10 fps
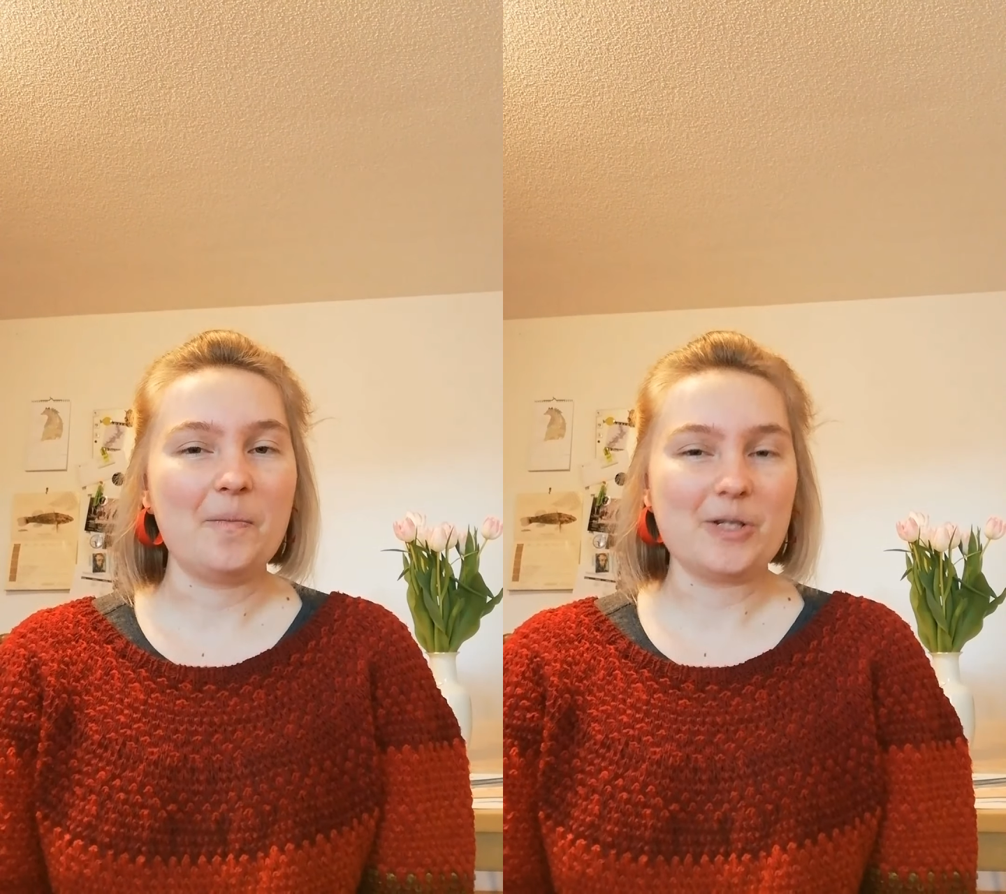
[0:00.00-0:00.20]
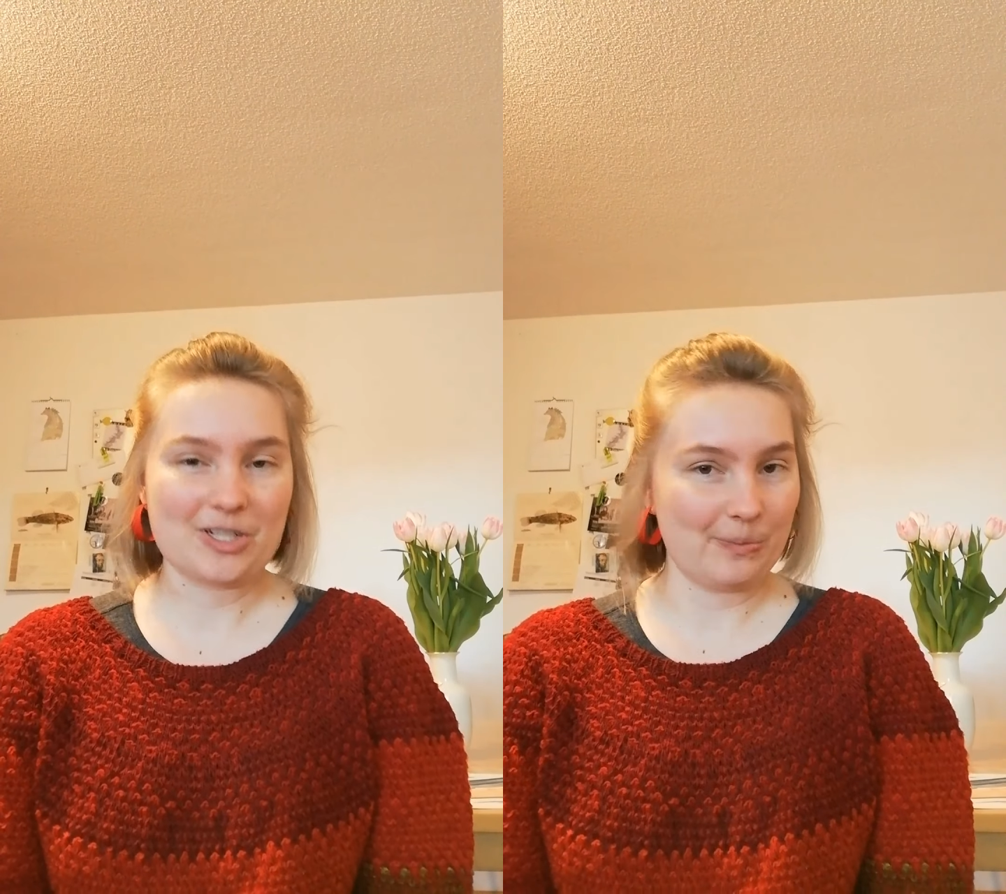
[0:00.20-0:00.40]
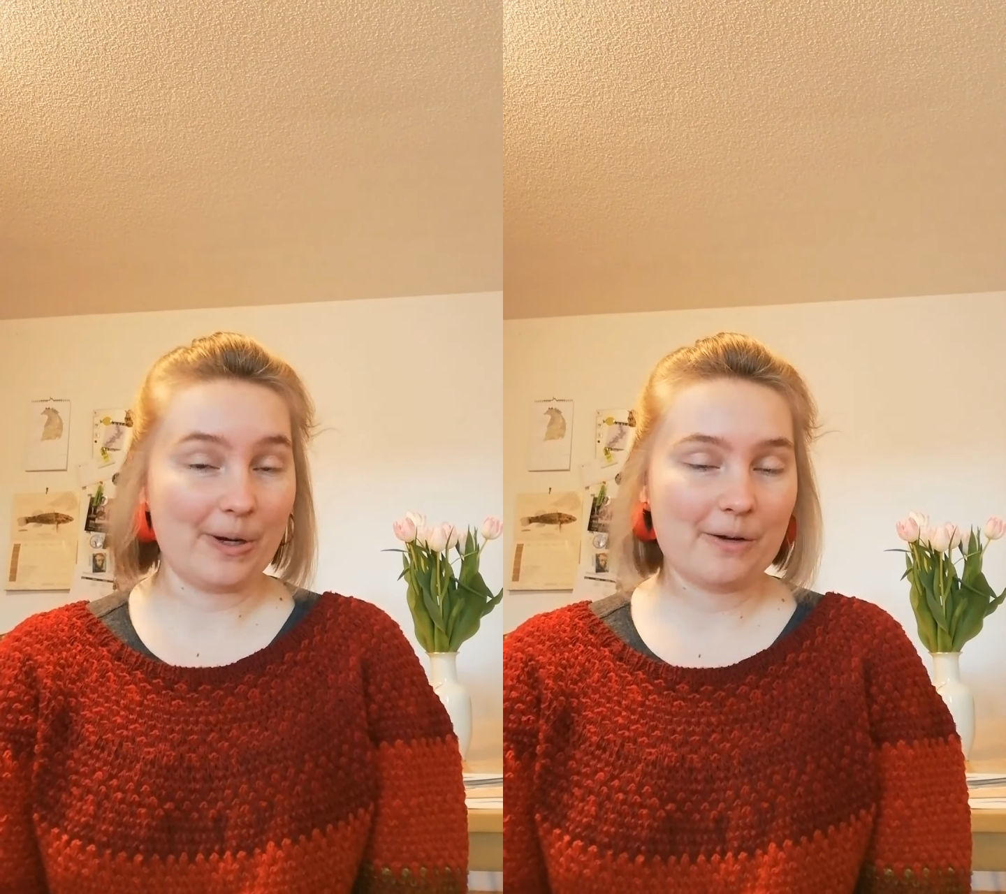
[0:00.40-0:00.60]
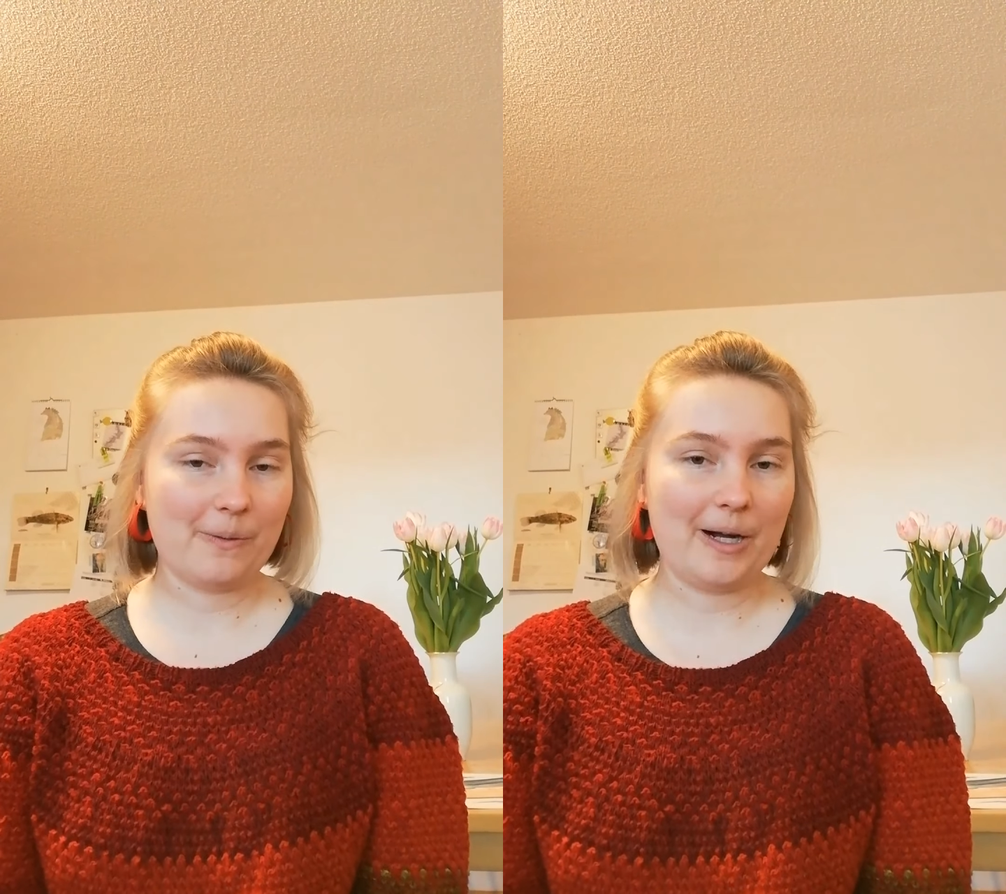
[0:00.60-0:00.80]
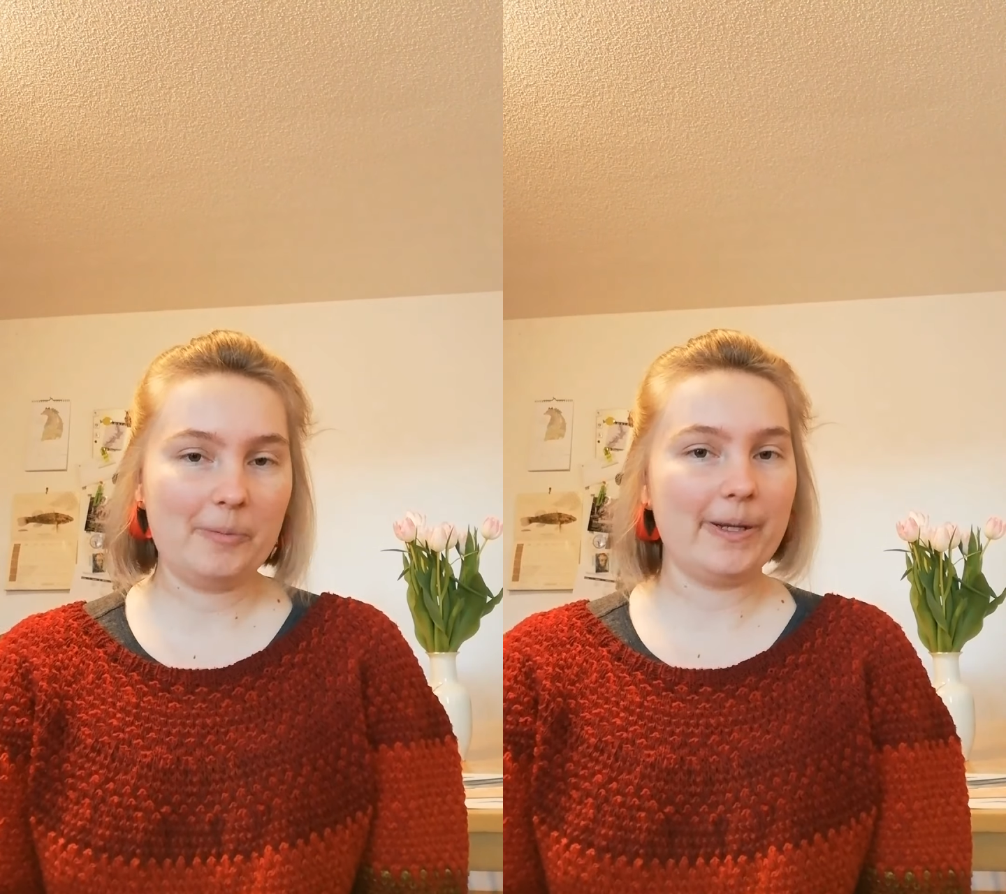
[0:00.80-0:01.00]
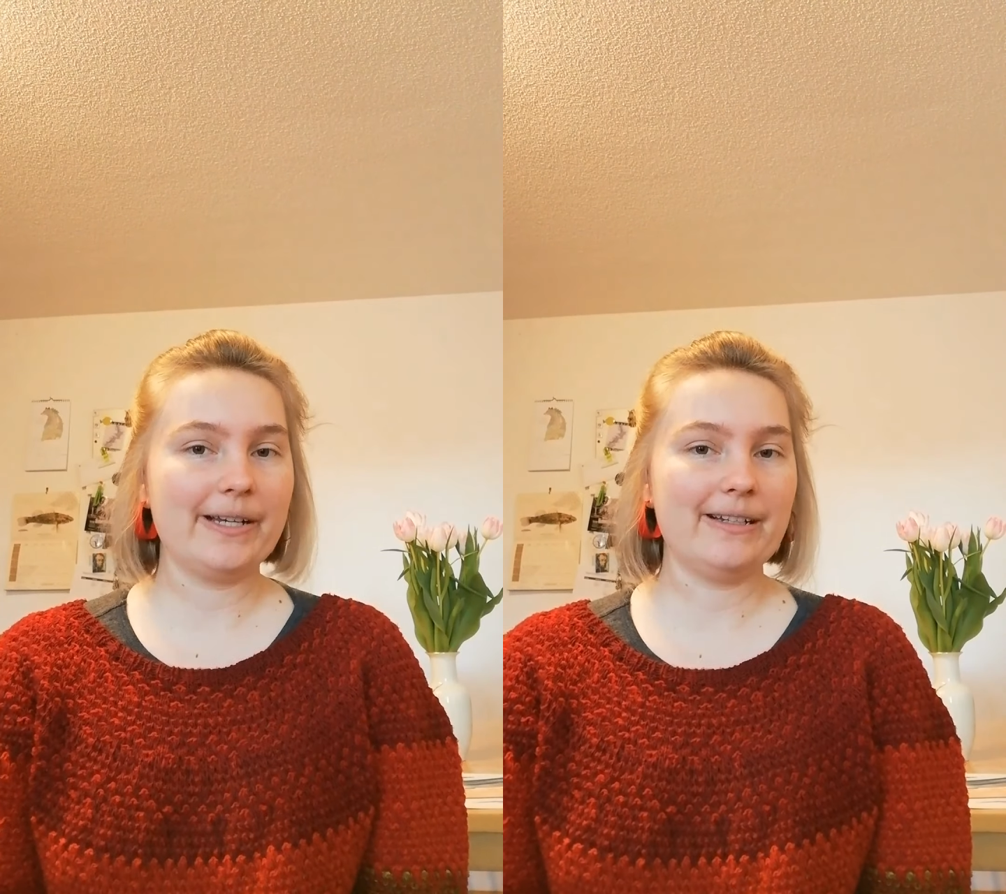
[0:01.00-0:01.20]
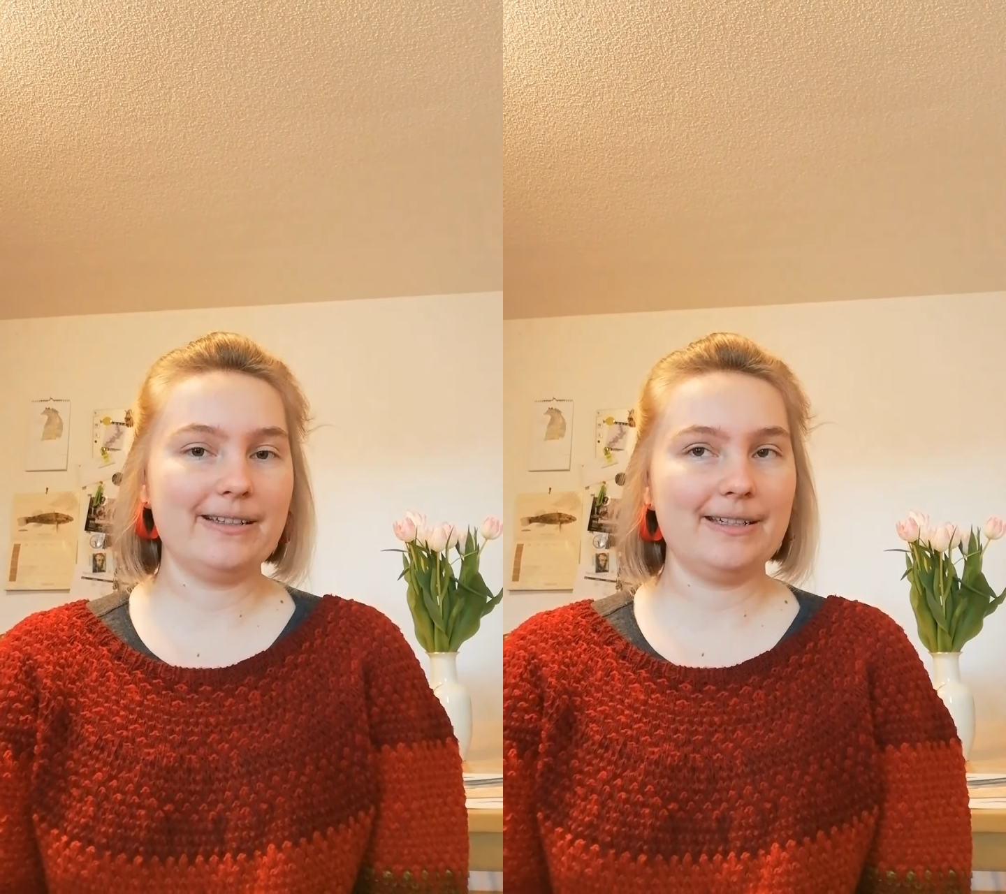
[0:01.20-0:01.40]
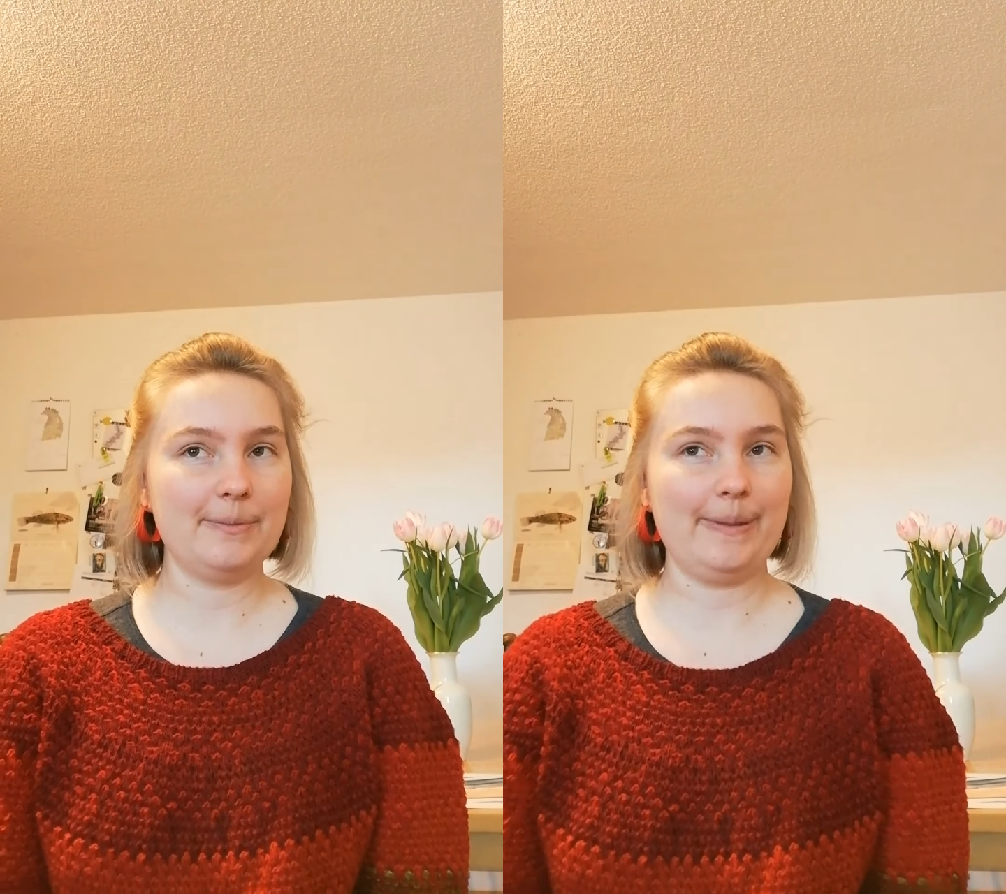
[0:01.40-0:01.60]
which work well, but
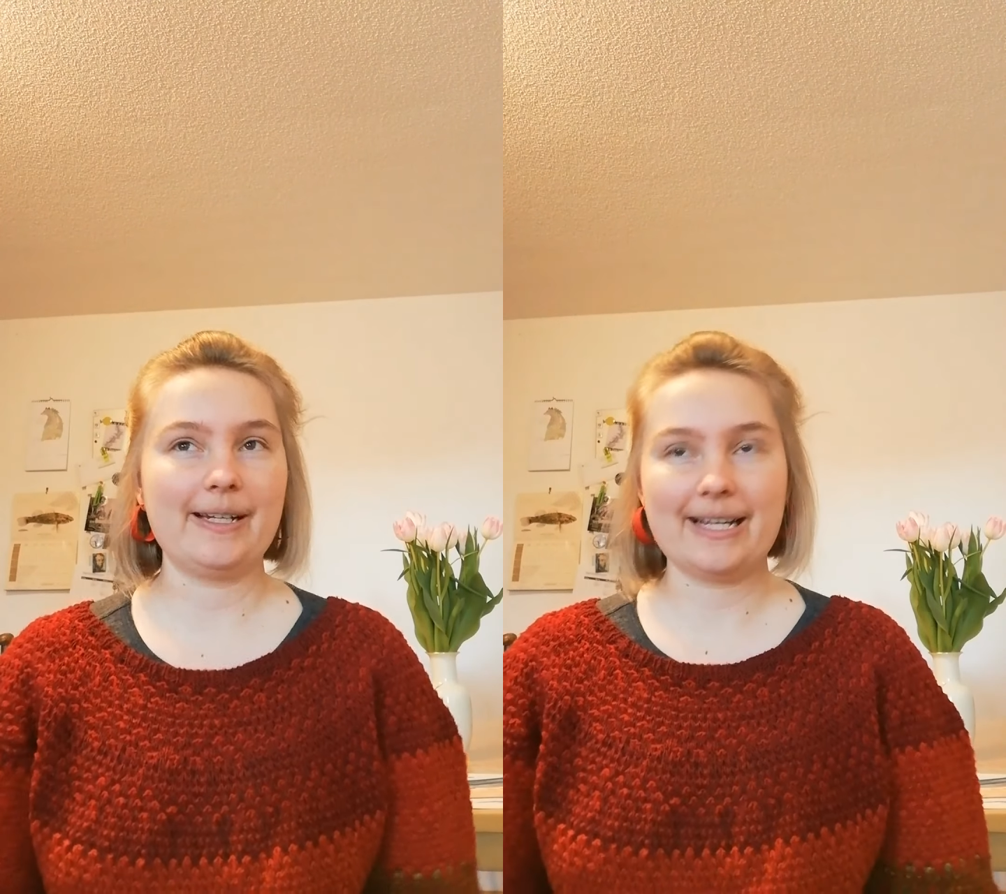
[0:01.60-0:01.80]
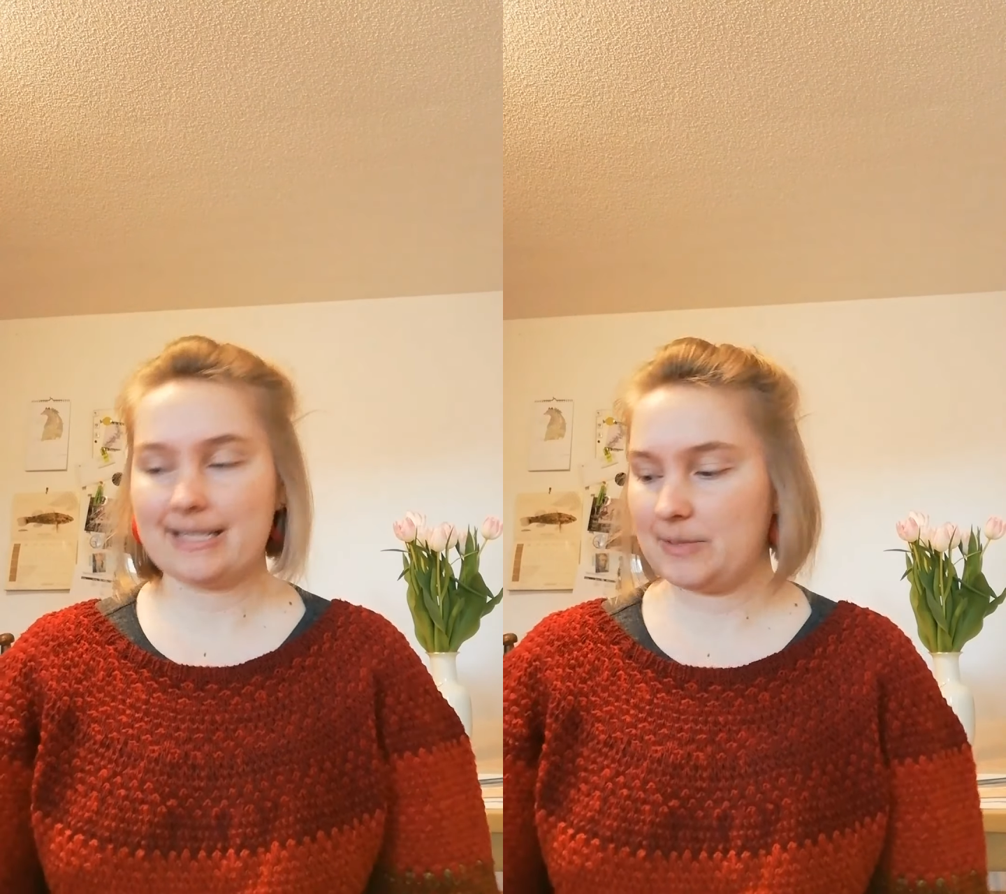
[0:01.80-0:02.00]
it'd be nice,